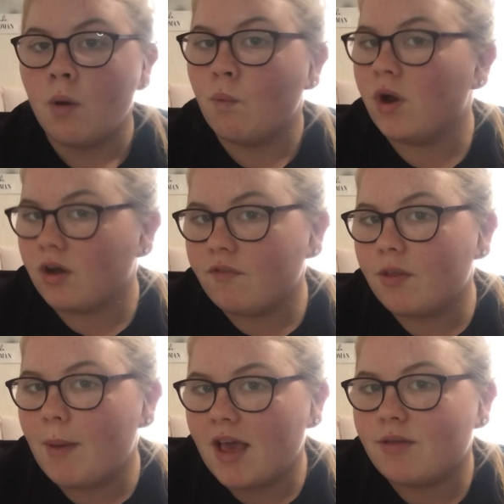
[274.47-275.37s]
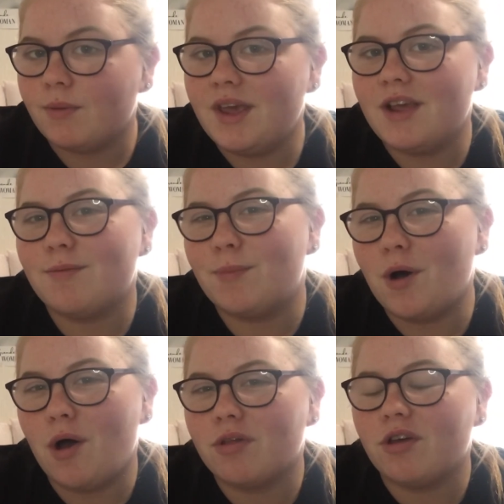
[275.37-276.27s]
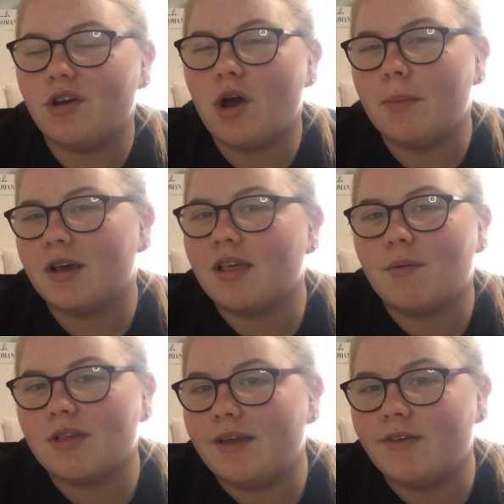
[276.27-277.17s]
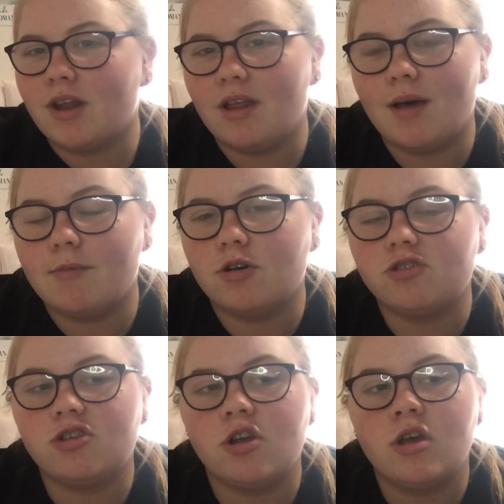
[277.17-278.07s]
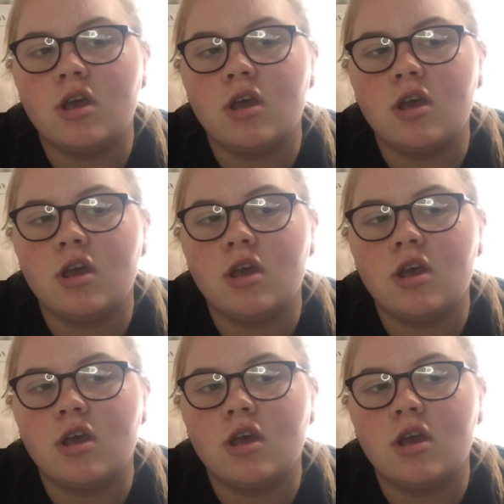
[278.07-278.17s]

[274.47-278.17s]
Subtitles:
one of the best weeks, but also not because I wasn't even there that much.